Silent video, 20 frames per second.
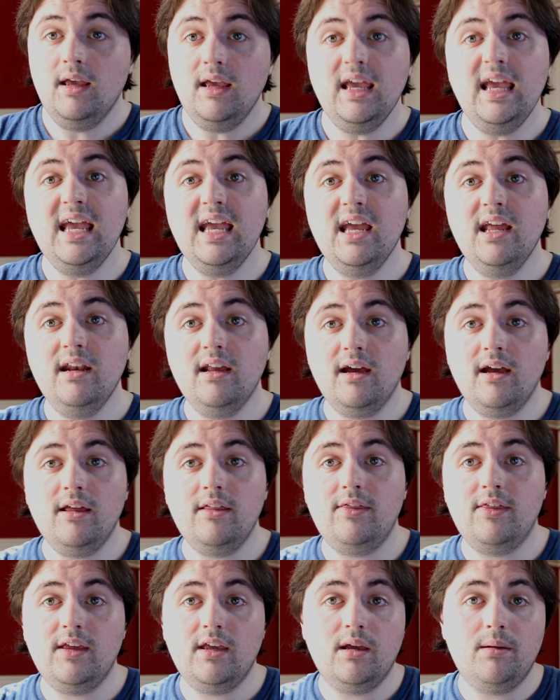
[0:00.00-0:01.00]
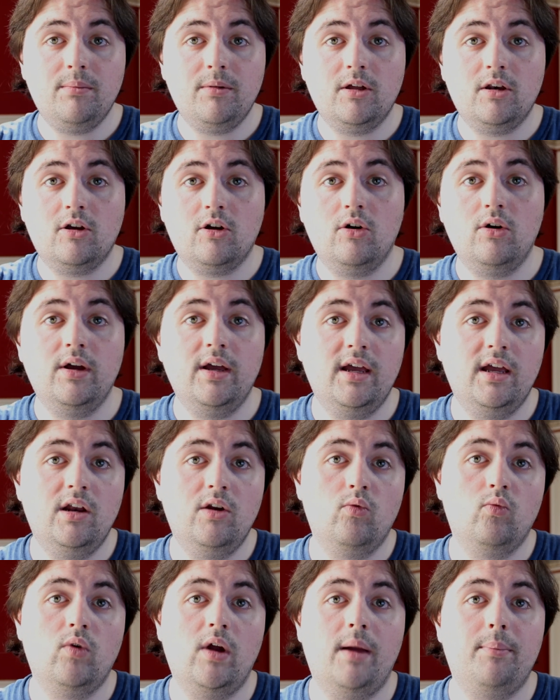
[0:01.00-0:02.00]
And I think I'm gonna go
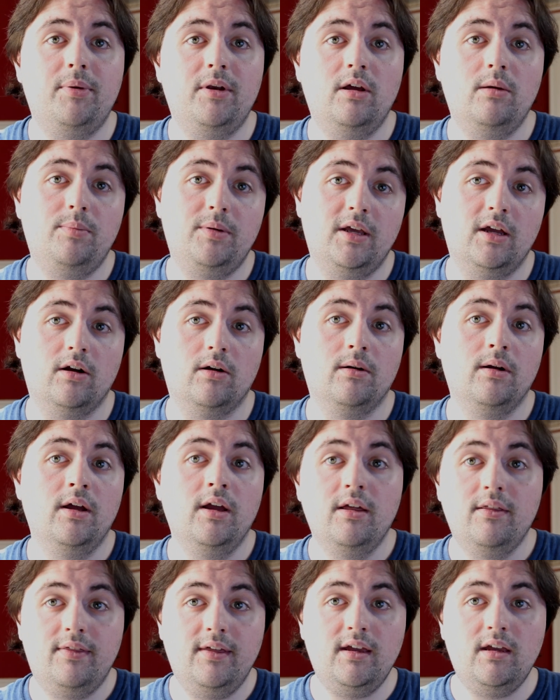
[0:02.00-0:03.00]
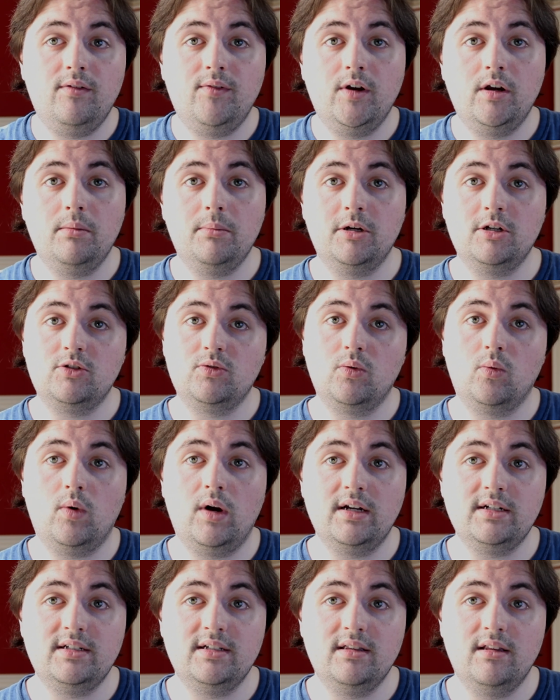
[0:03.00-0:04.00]
ahead and wrap it up here. Thank you very much for
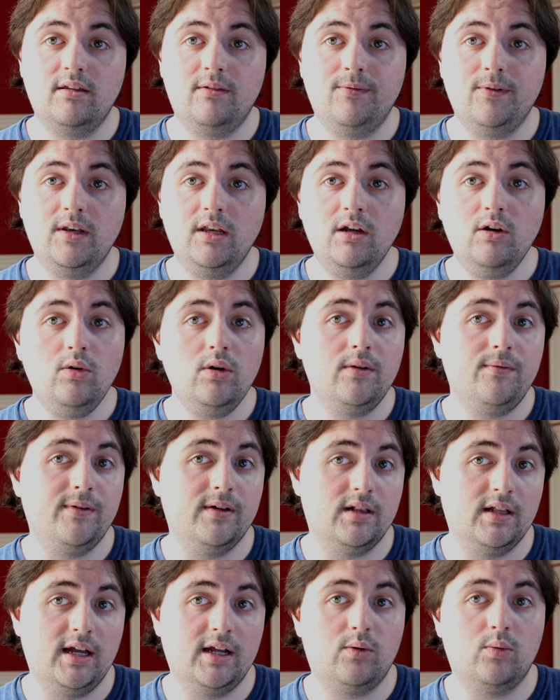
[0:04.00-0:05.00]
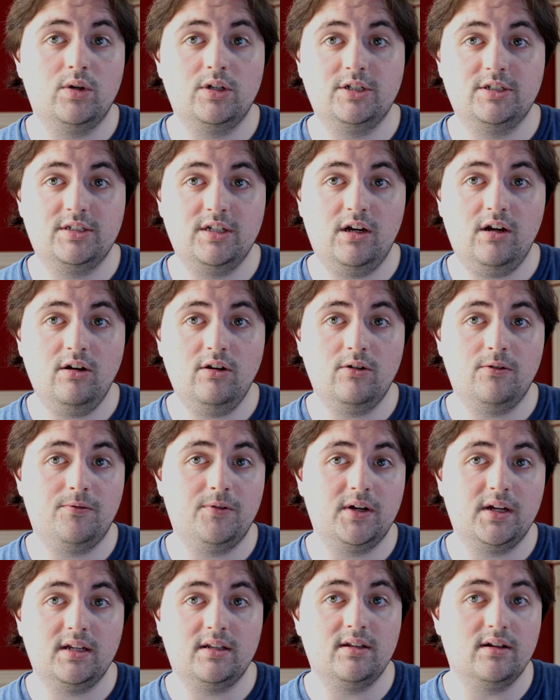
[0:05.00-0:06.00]
watching this video. If you like what you saw, don't
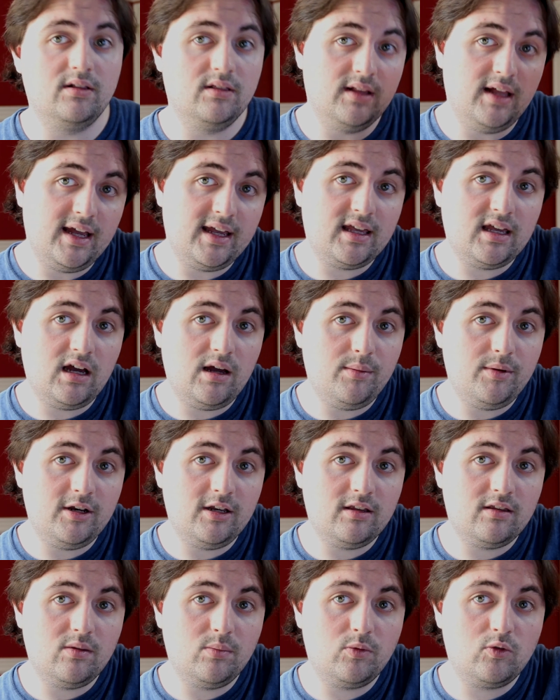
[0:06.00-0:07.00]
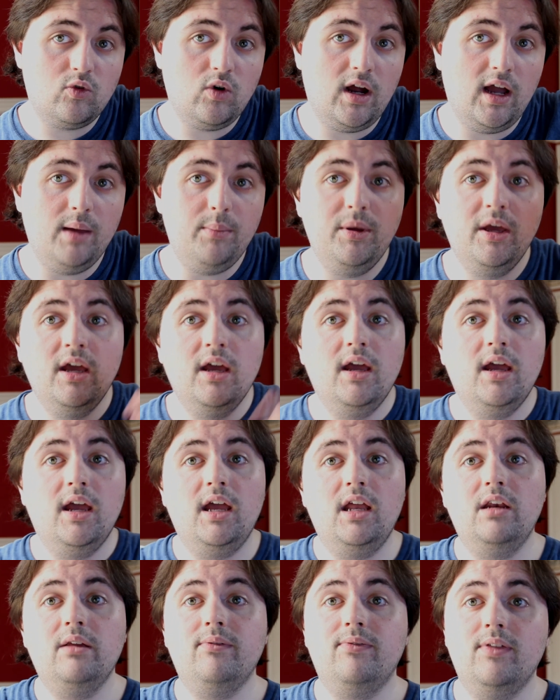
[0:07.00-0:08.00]
forget to like, comment, and subscribe.
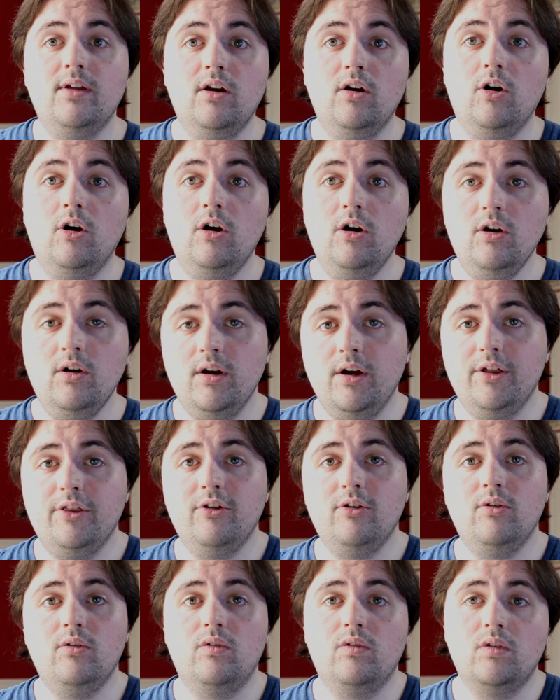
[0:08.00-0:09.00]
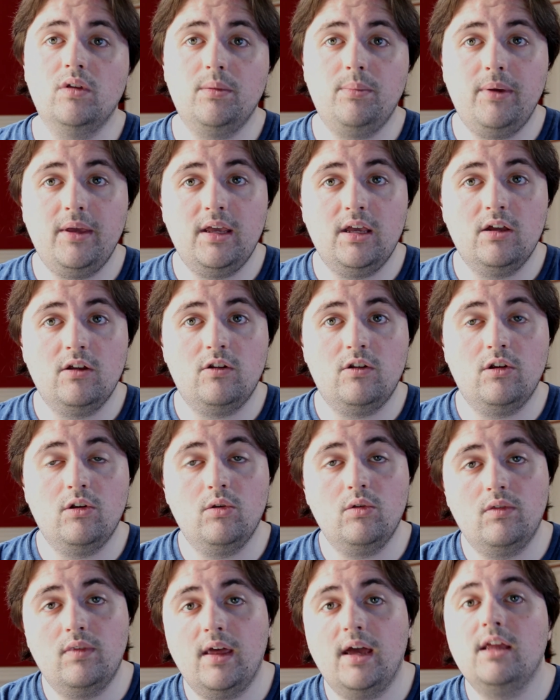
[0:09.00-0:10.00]
And if there are other sleeping
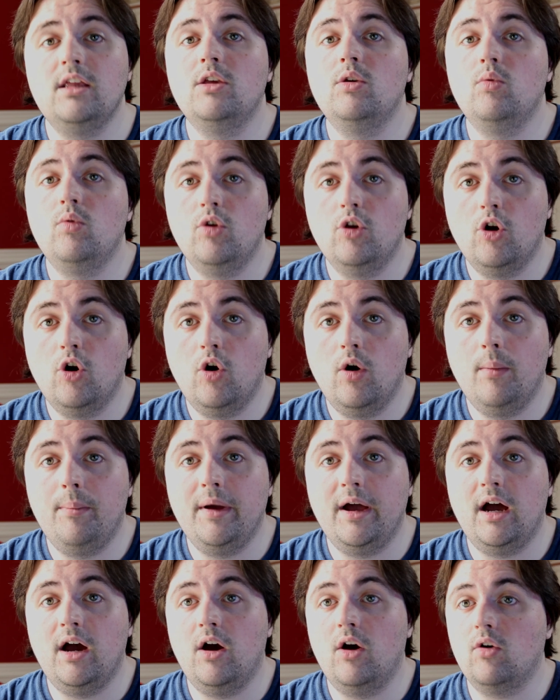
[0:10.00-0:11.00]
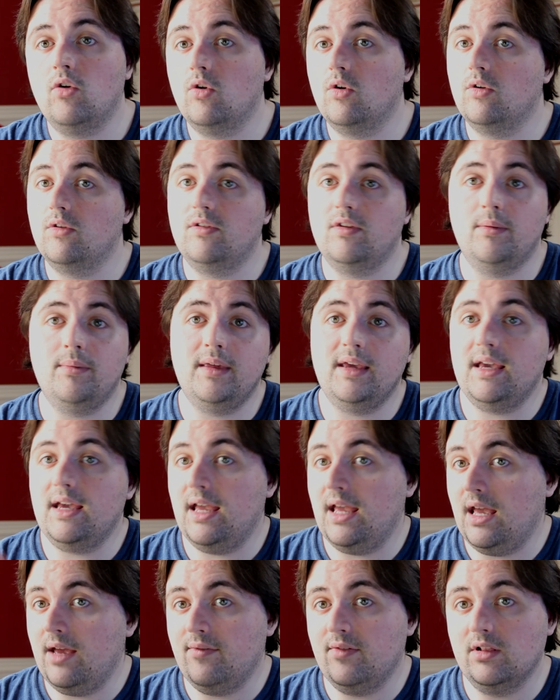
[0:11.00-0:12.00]
issues that you know about, or something I
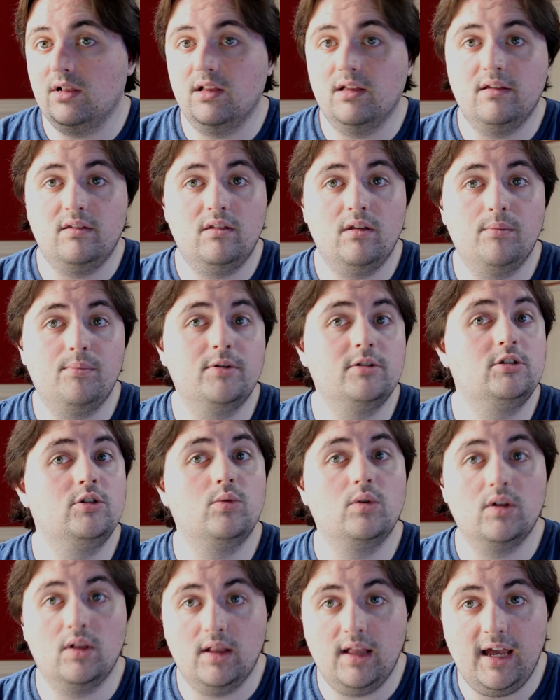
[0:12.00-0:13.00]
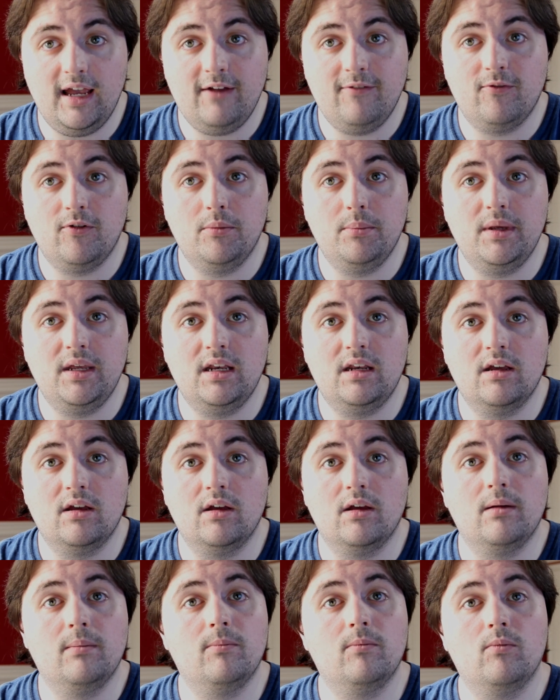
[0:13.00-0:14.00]
haven't listed but you would like for me
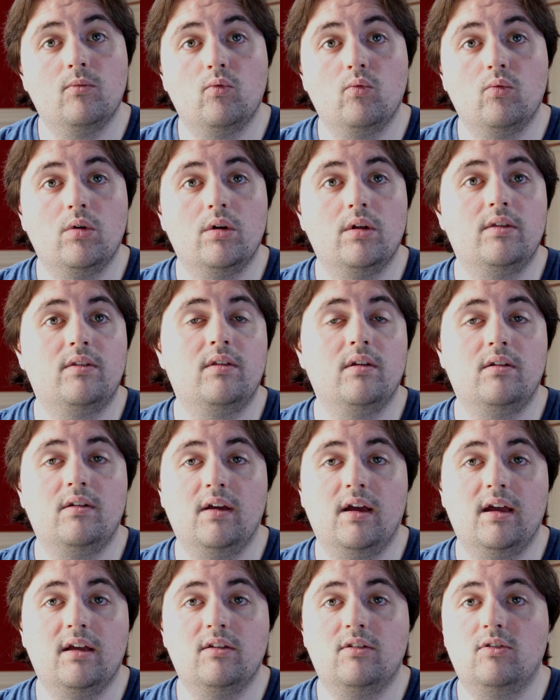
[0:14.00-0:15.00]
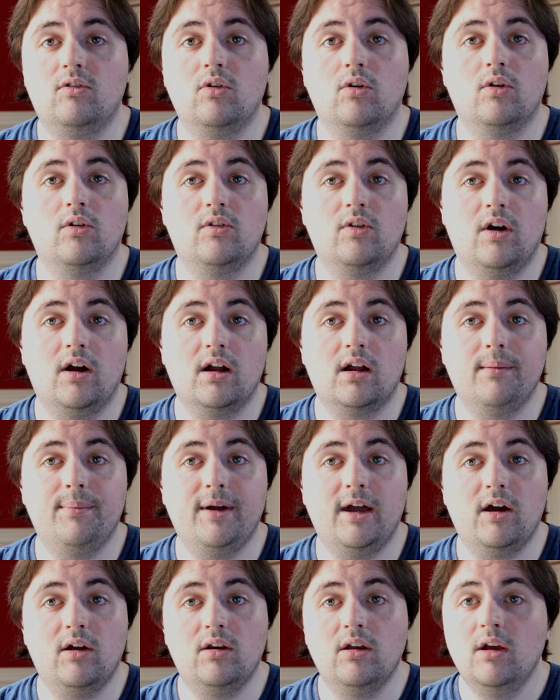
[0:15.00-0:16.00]
to suggest or talk
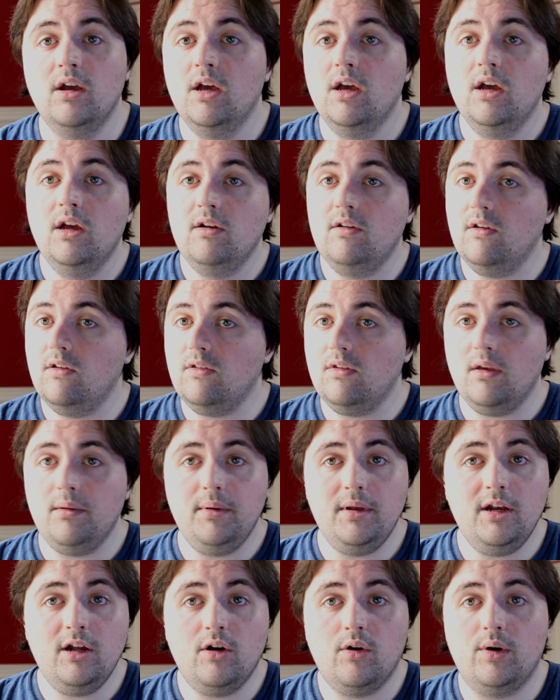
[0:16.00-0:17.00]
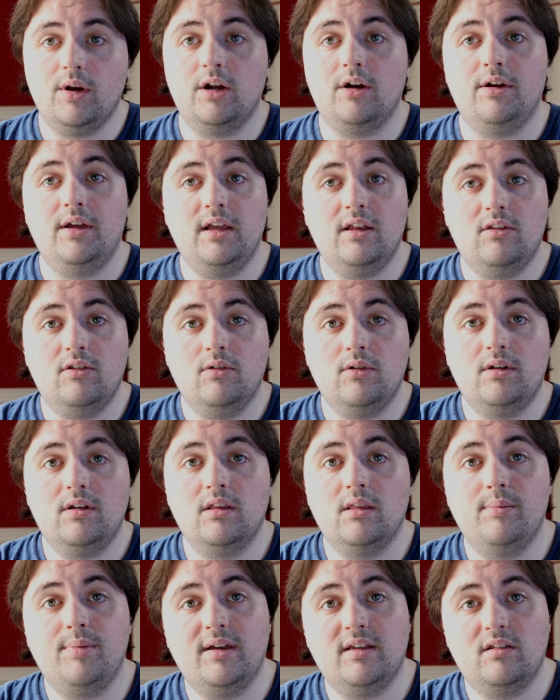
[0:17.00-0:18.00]
about, just let me know and I'll answer it
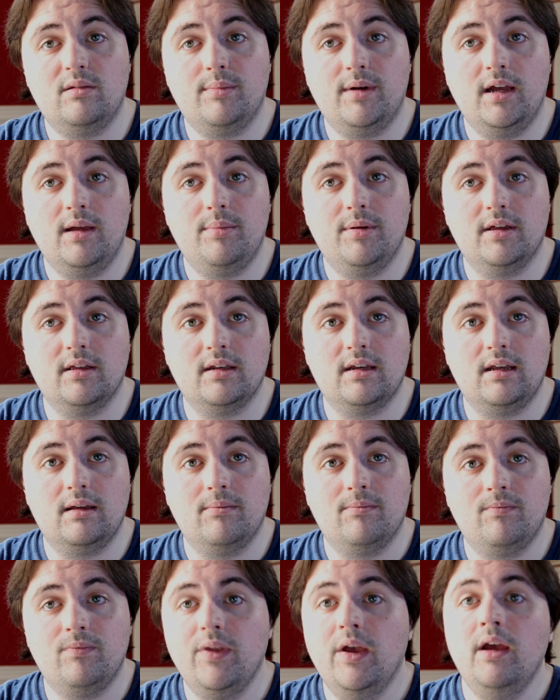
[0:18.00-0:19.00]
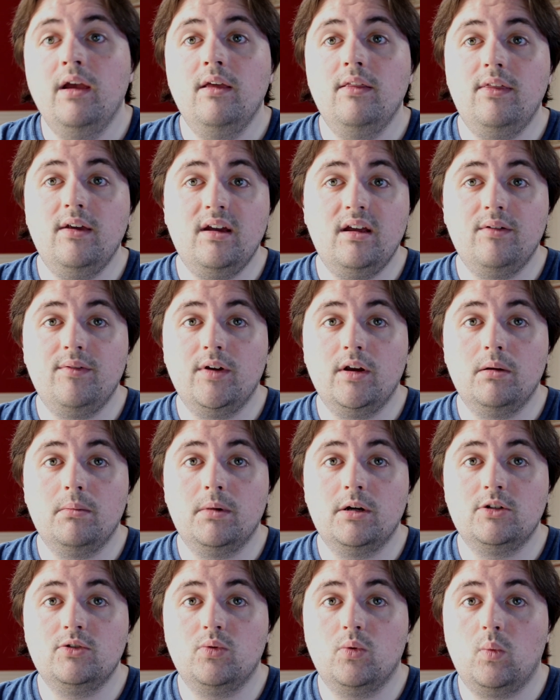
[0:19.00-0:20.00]
to the best of my ability. Thank you very
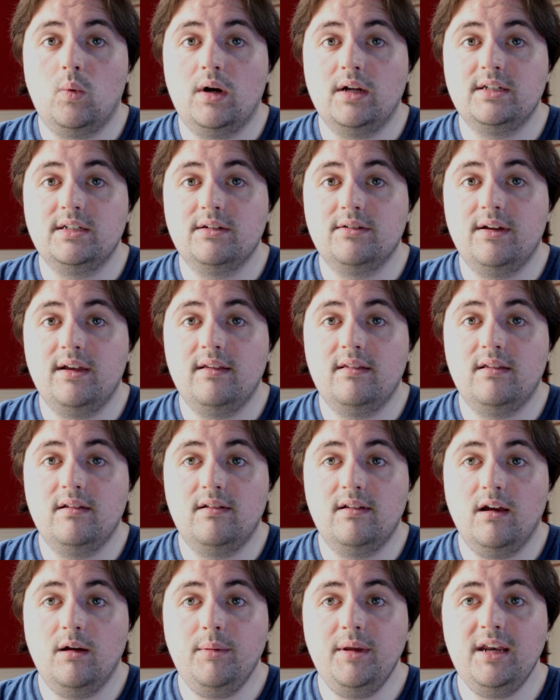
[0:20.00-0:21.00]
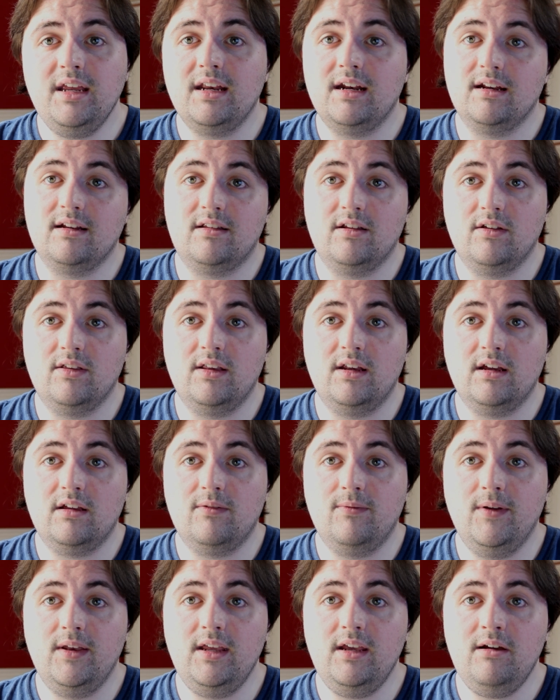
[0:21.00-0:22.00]
much for watching, ladies and gentlemen, and until the
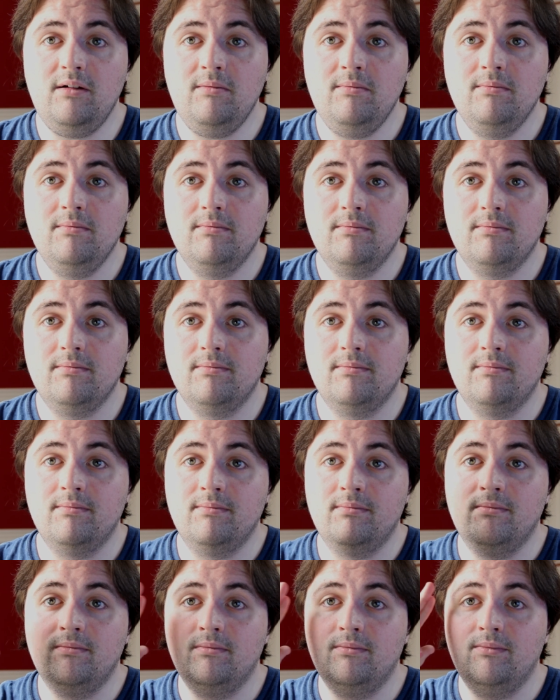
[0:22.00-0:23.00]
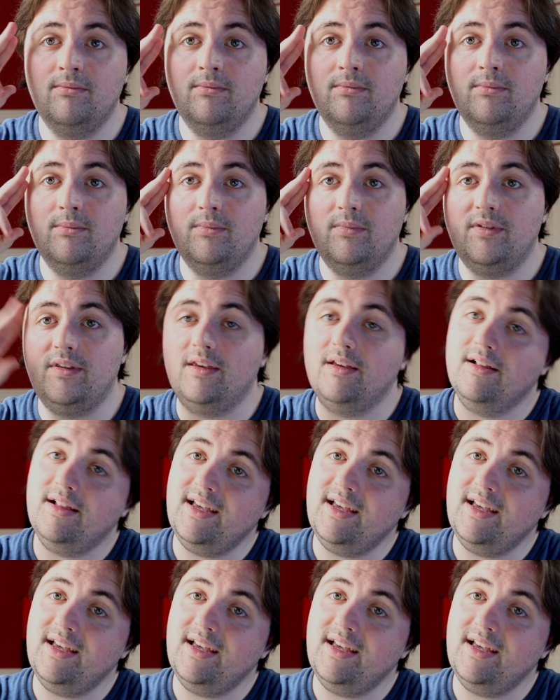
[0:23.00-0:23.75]
next video, see you